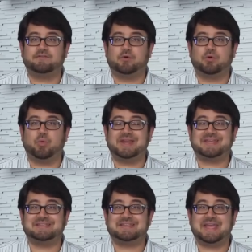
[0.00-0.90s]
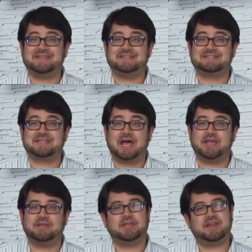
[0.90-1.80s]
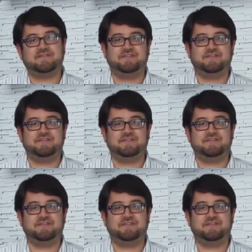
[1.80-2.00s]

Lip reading: for what it contained inside, in a